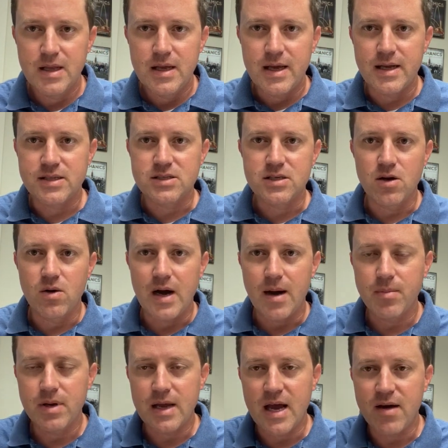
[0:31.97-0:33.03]
And so
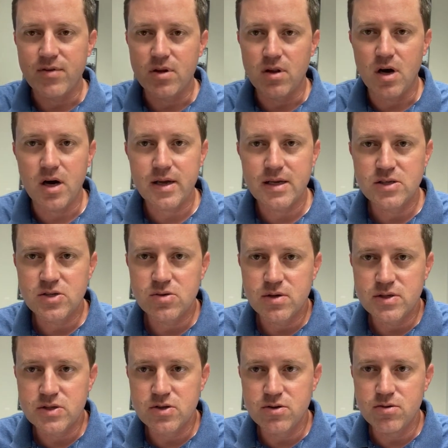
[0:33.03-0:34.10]
I'm gonna have you log into a
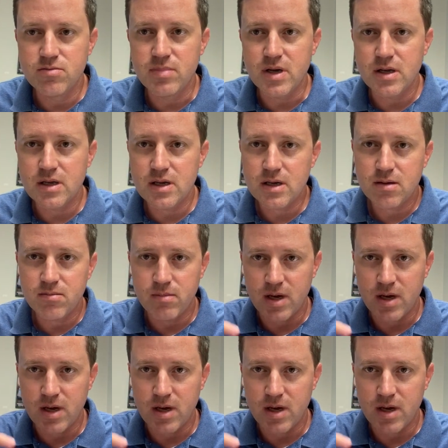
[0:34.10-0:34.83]
Zoom meeting,